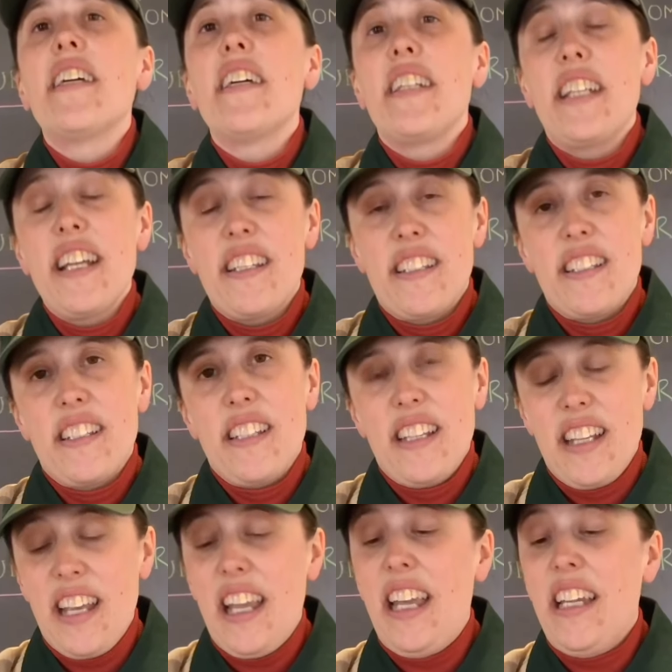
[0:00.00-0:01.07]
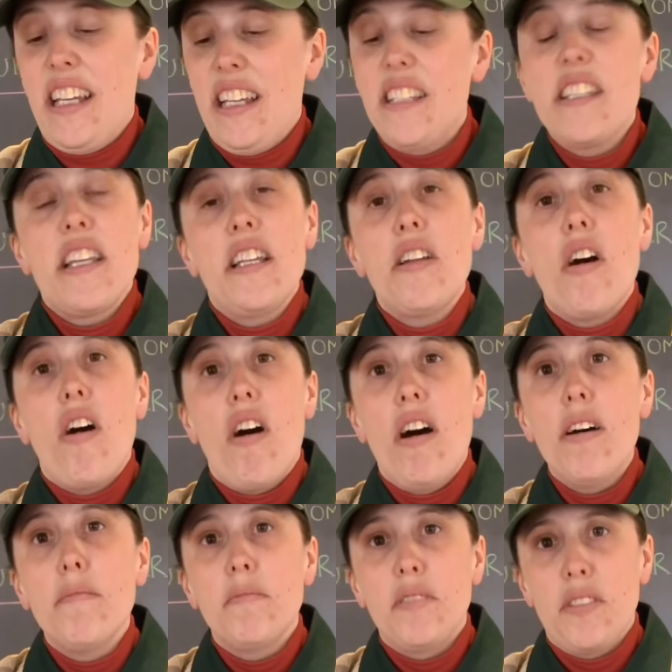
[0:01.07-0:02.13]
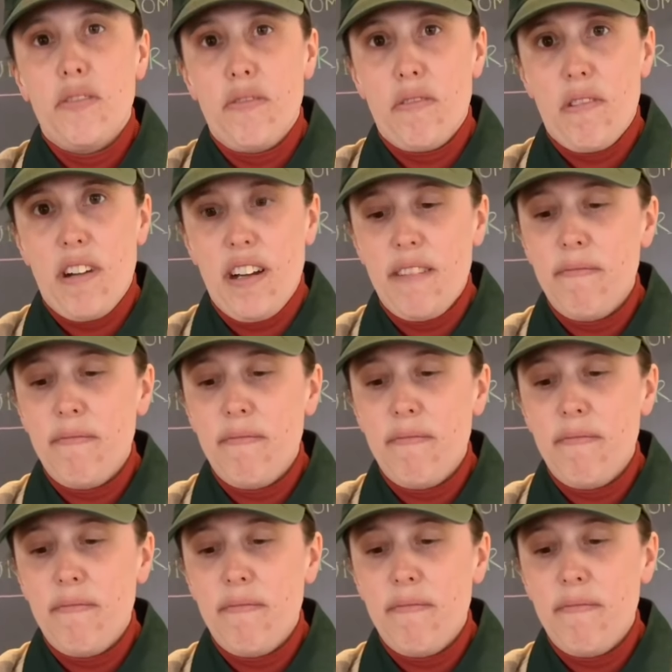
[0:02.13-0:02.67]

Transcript: Yes, it is an omnivore.